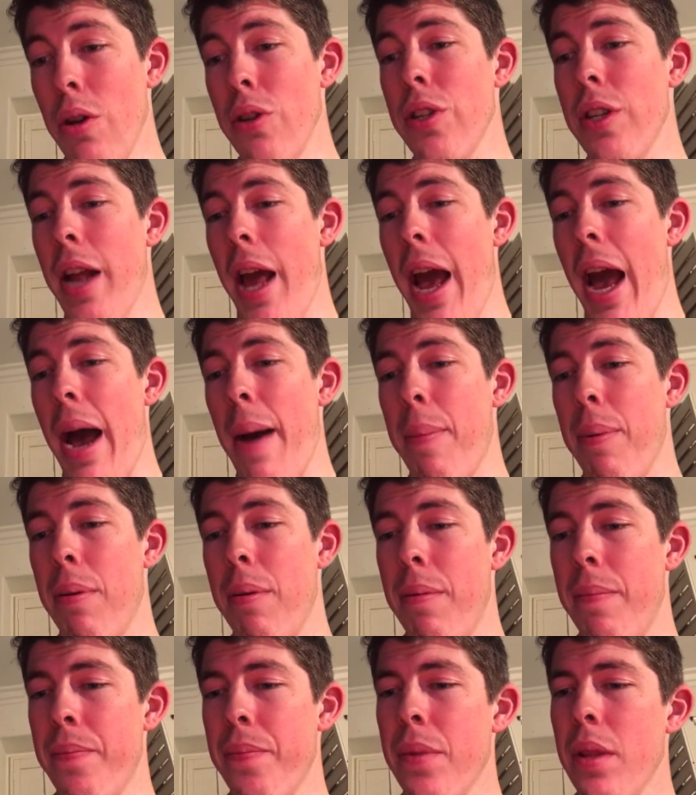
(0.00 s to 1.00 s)
there's an app.
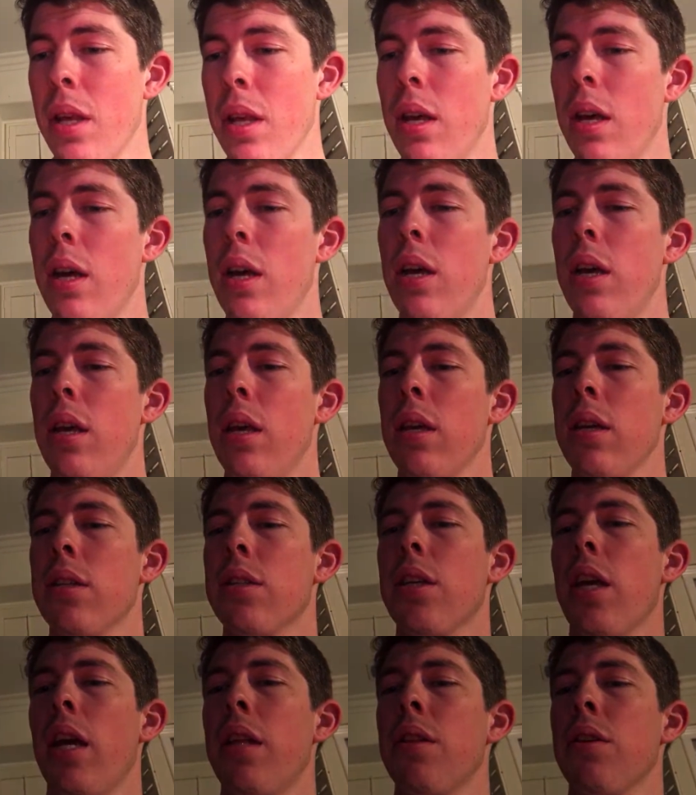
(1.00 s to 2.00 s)
You can
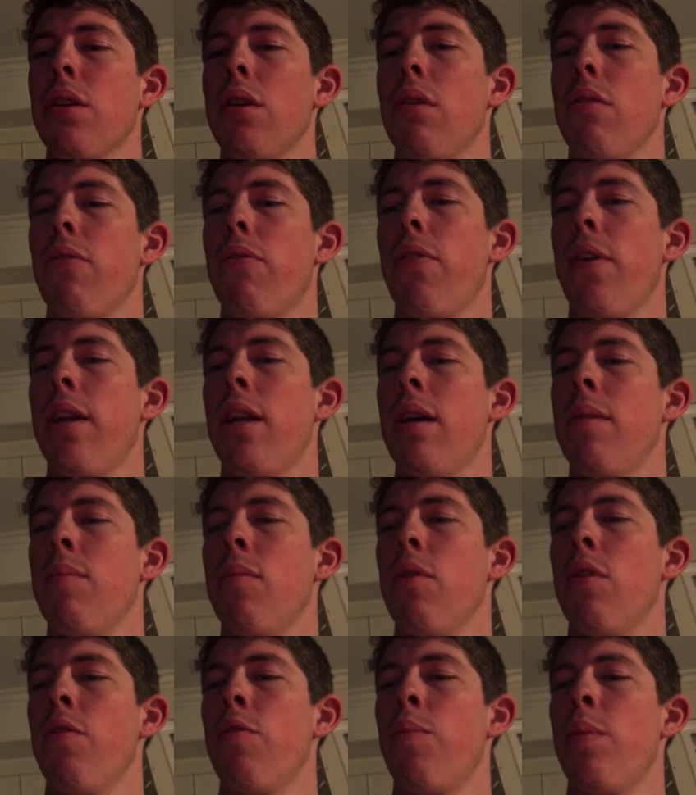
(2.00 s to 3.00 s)
scan the code, find out
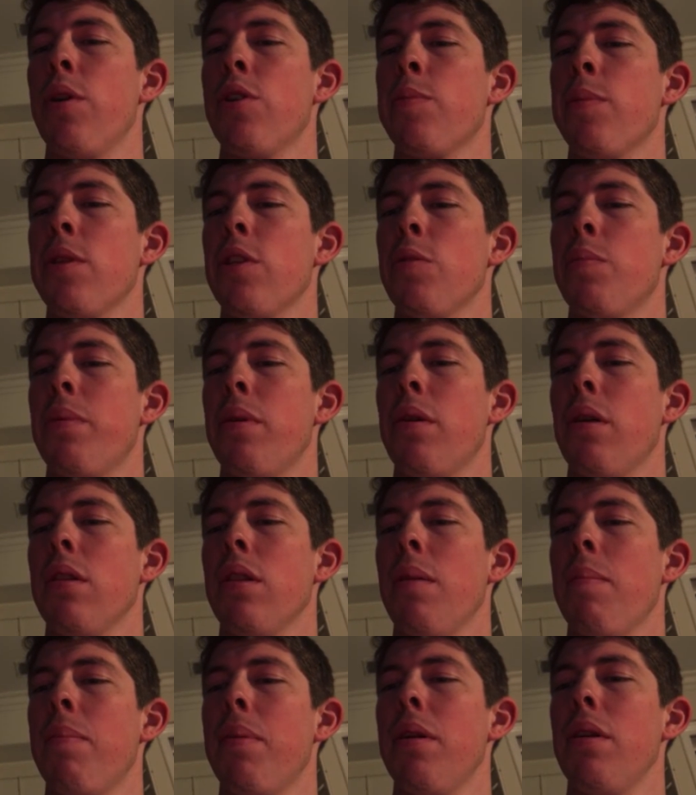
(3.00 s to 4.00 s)
more information about this beer on
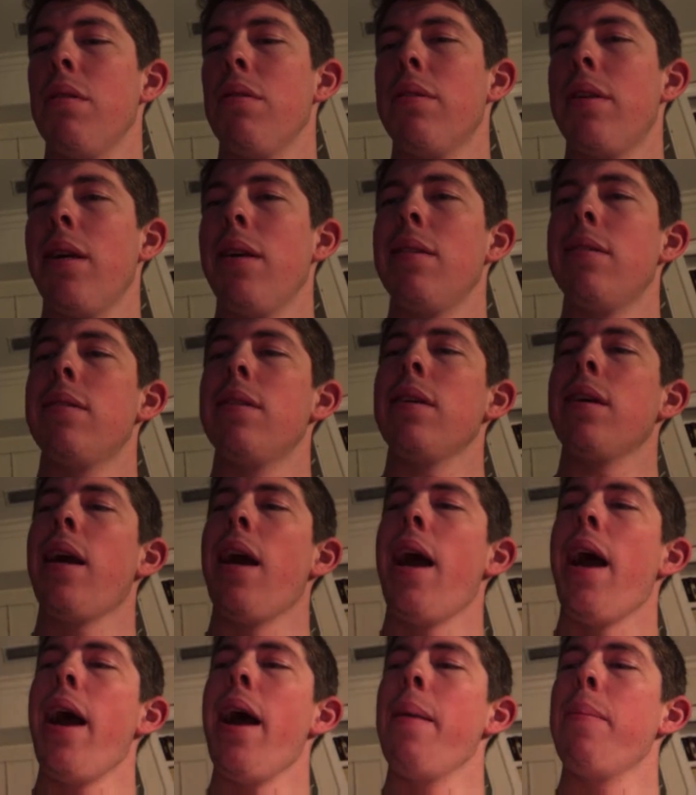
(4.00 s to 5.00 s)
the beer tasting
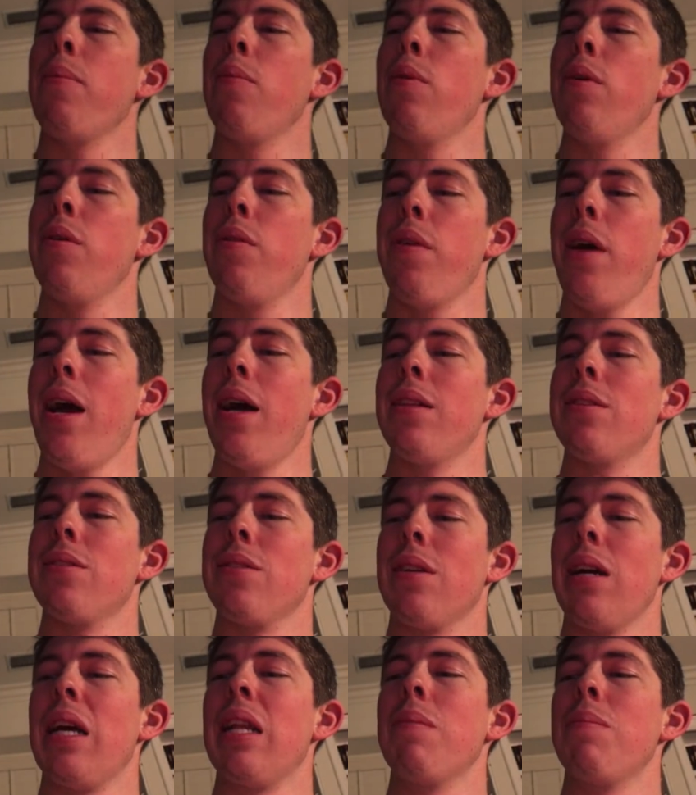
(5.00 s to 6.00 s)
app. Well,
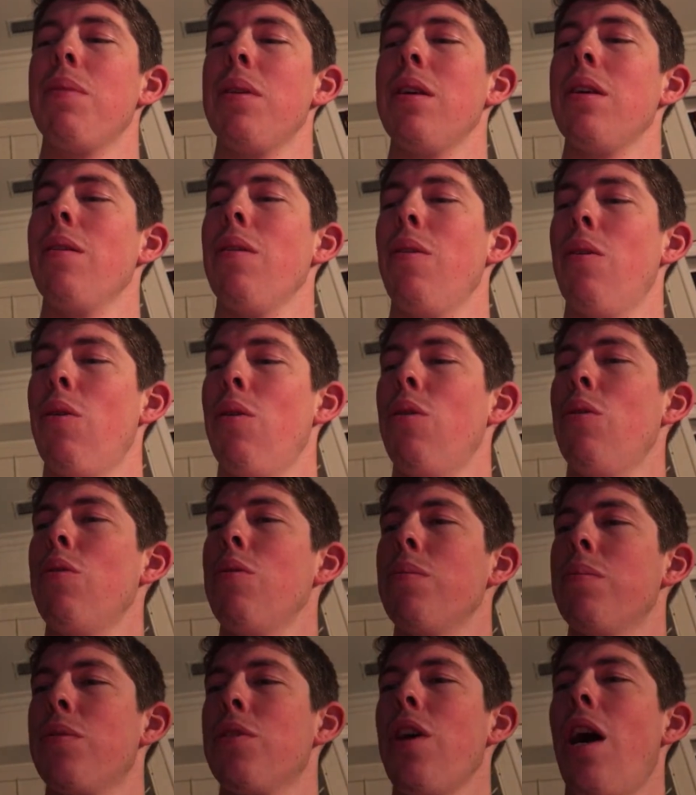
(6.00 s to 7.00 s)
that's got to be a
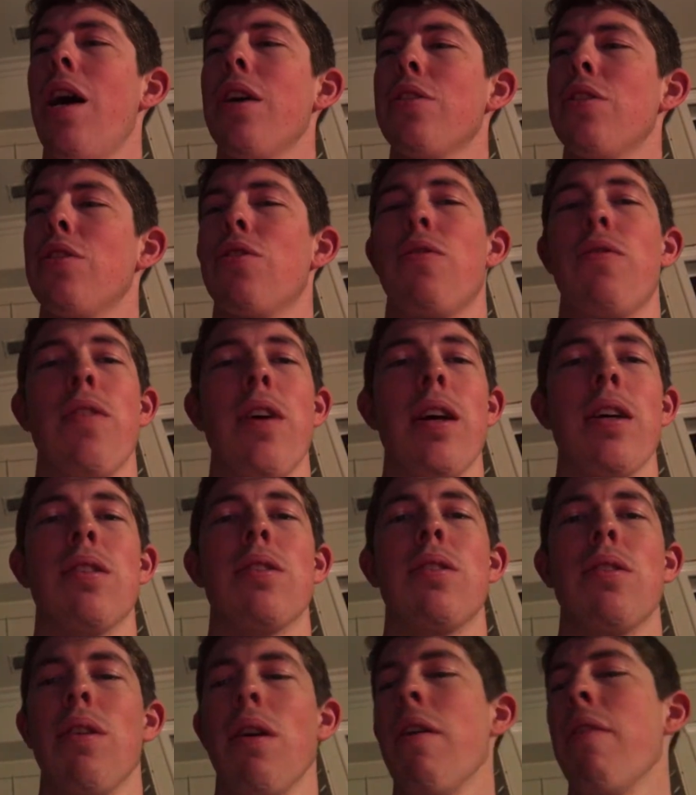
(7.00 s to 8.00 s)
whole sausage
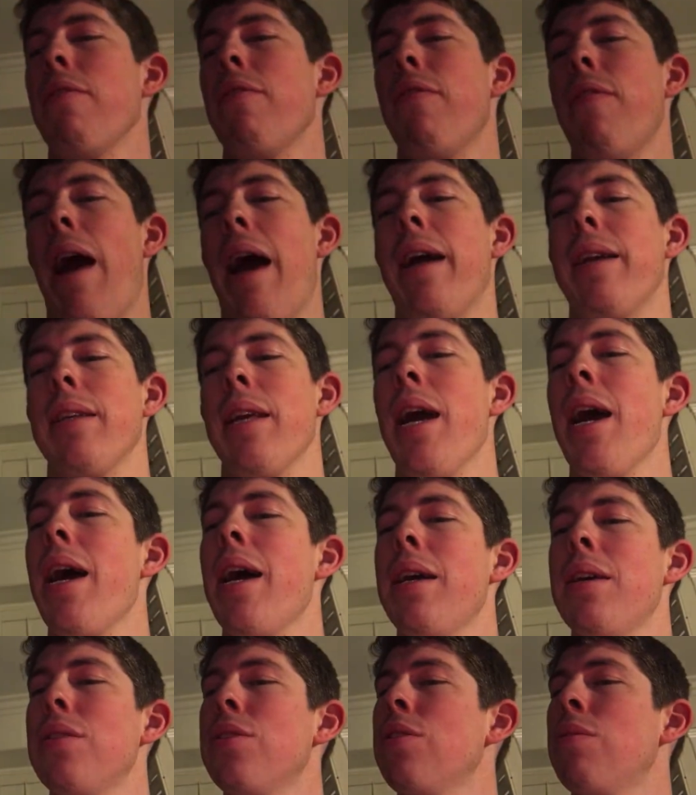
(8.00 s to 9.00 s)
fest of fat
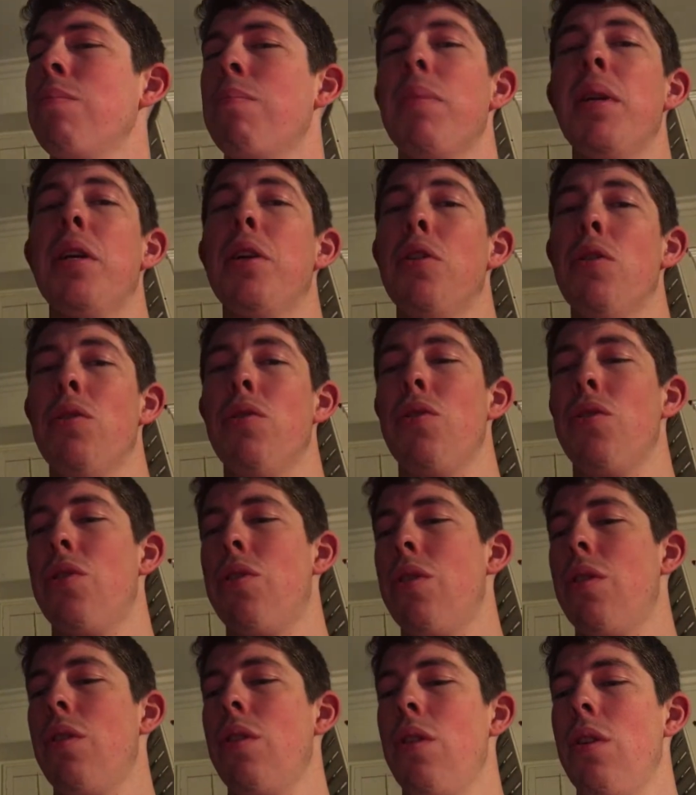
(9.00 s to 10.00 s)
guys and
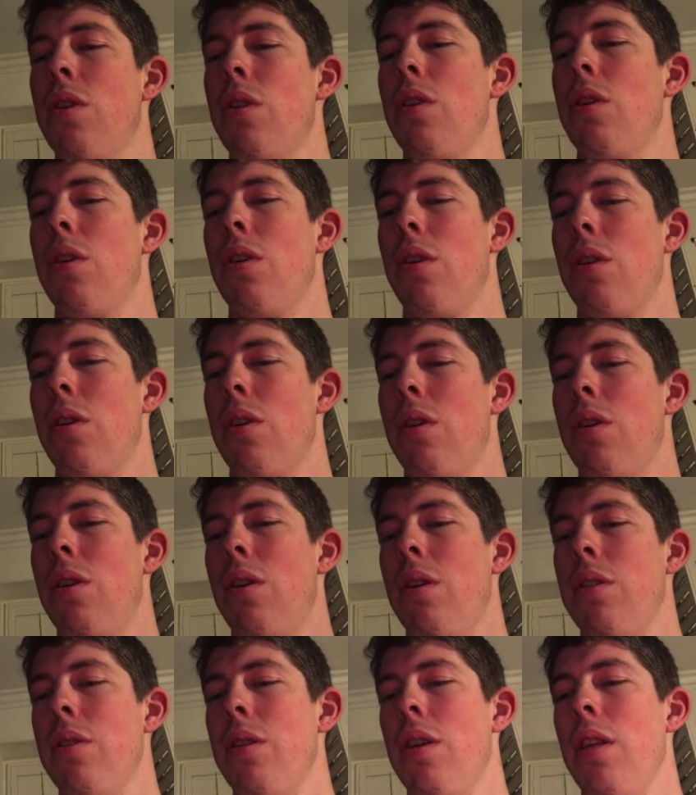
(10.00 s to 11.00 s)
beards.
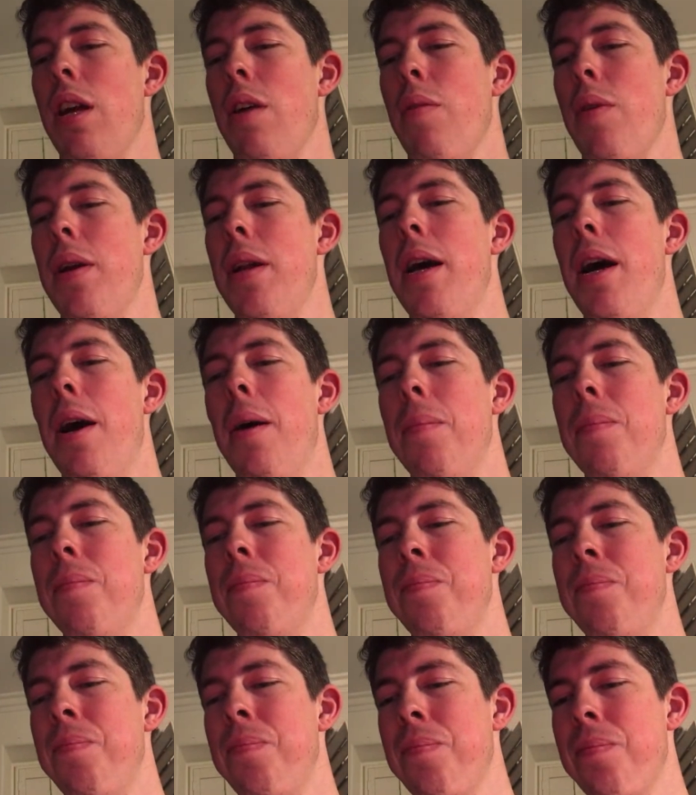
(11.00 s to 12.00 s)
I'll tell you that right now.
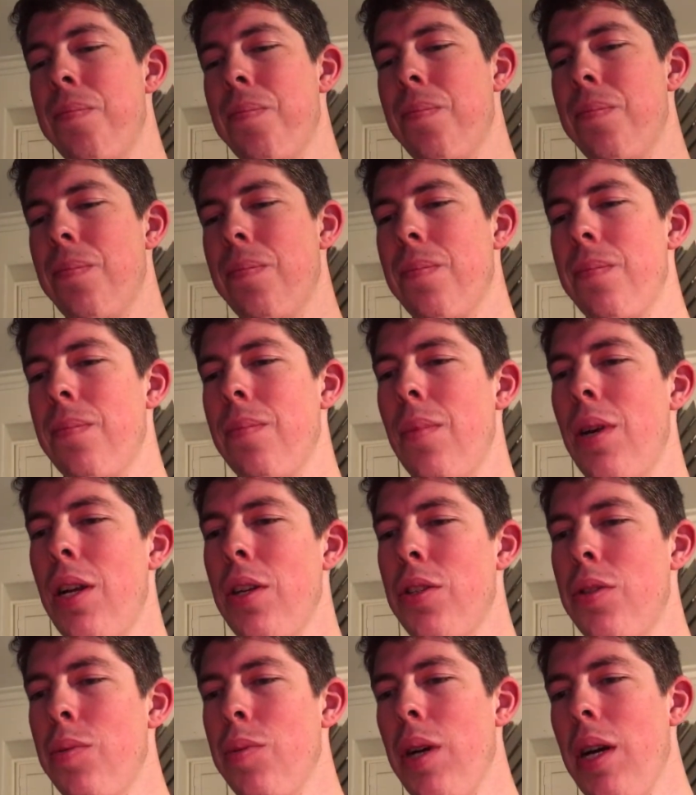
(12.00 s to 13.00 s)
What
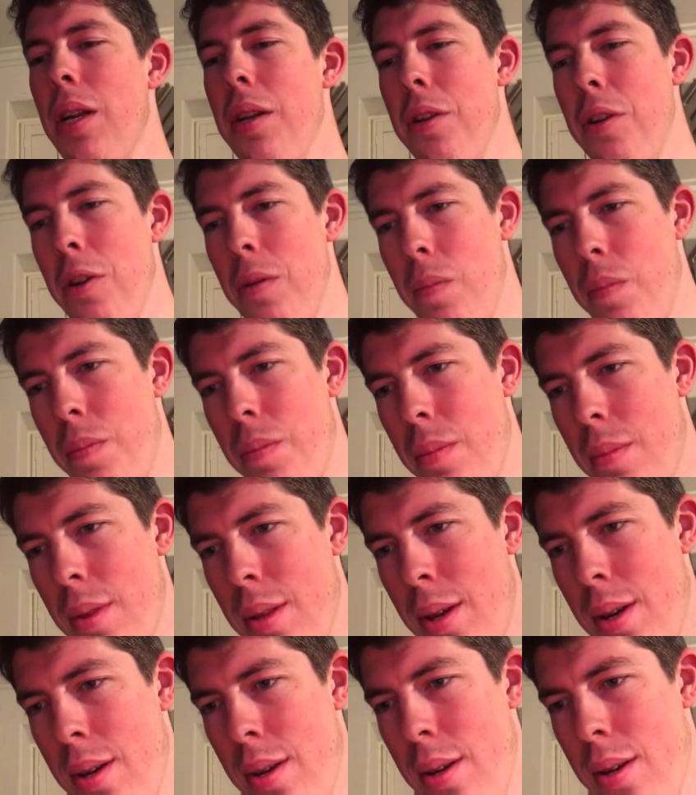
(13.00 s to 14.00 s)
else we got on
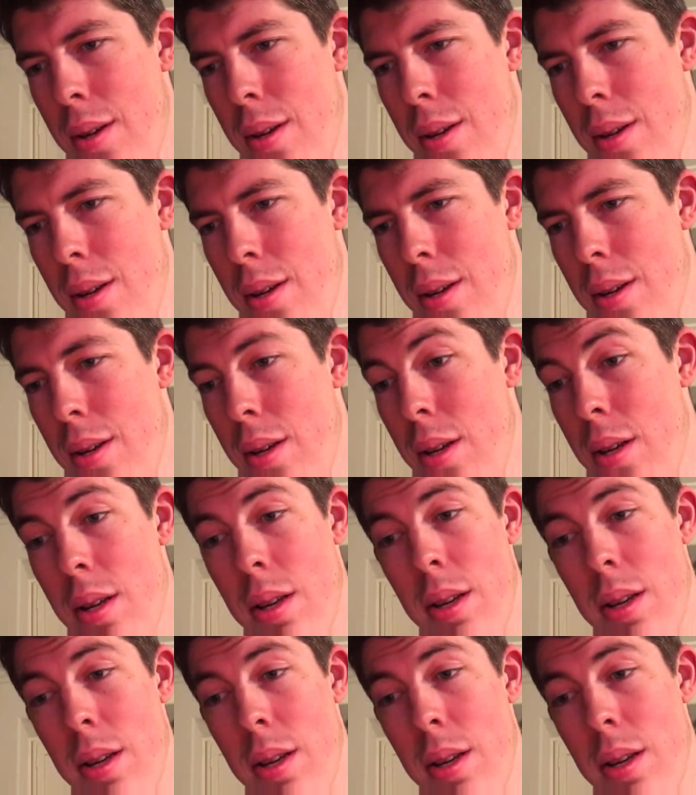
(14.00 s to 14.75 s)
here?